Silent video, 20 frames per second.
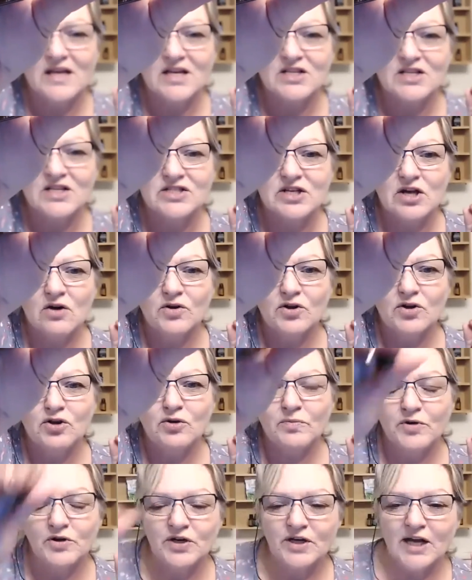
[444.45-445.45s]
So you
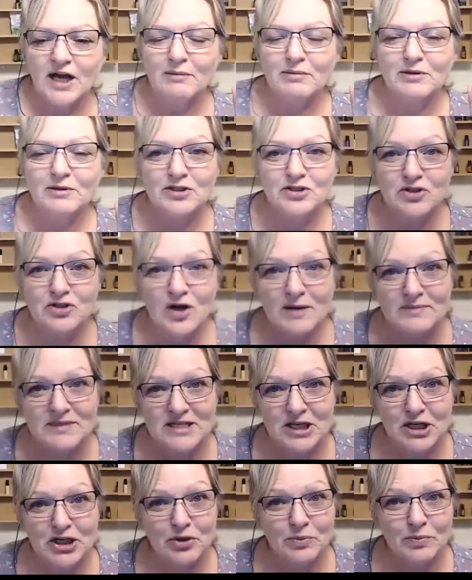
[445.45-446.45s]
put a couple of drops
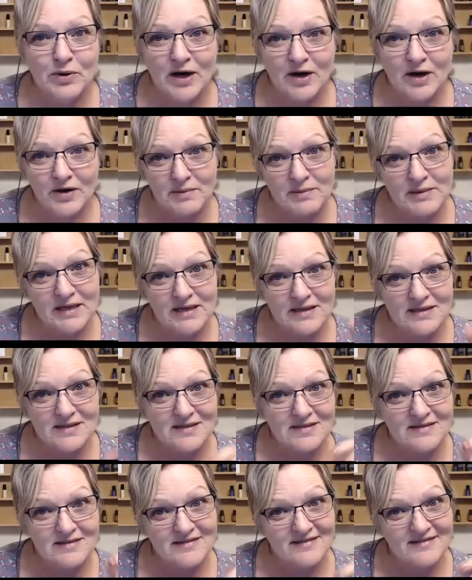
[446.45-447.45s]
in your brownie
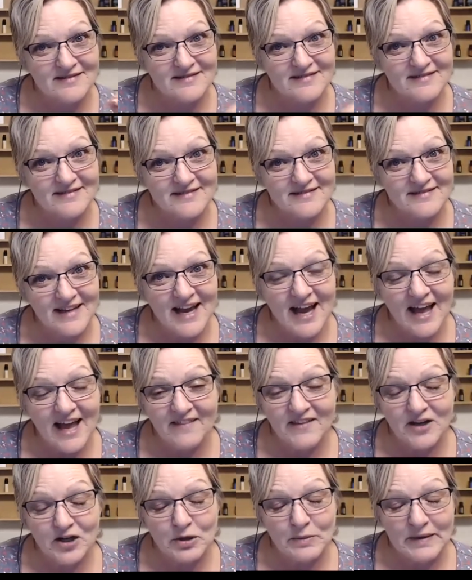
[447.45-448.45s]
mix and
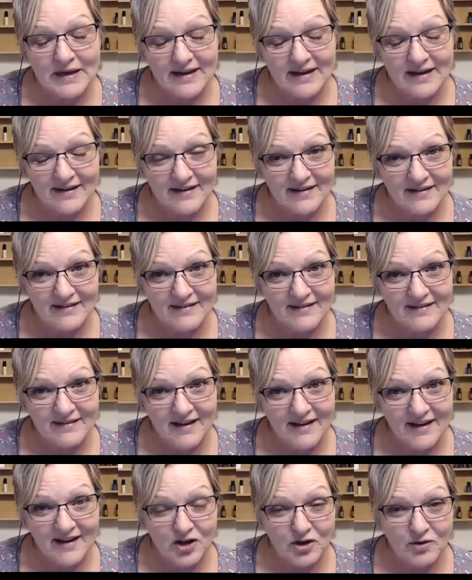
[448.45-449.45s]
then you bake it
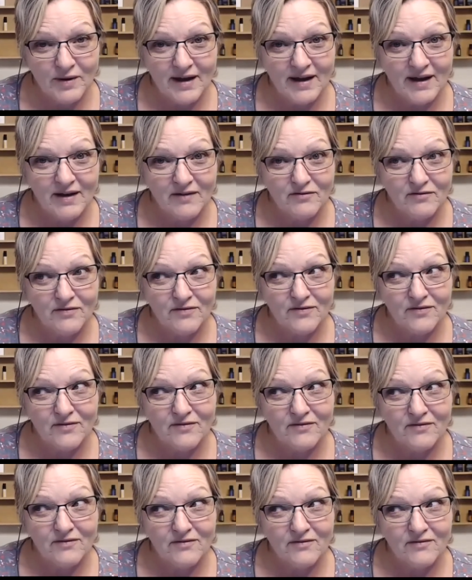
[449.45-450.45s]
and you have
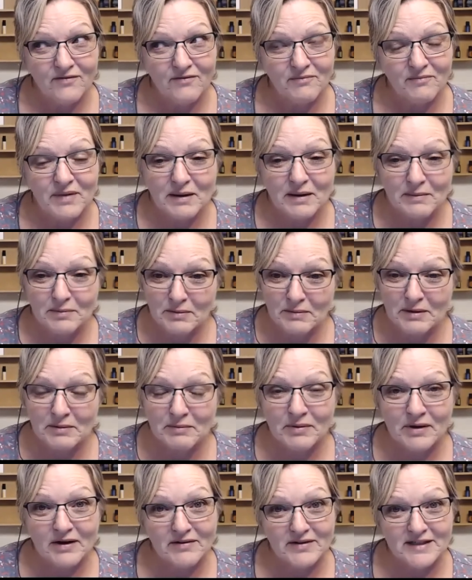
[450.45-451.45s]
peppermint
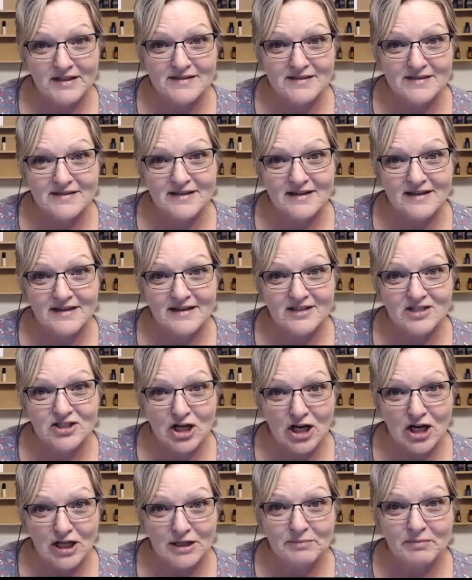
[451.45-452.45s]
brownies,
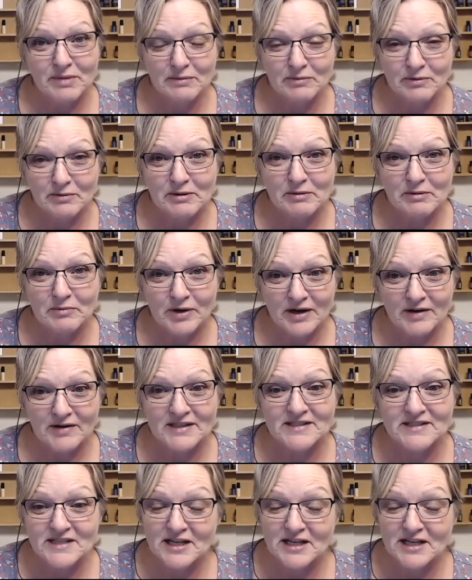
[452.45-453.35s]
chocolate peppermint brownies.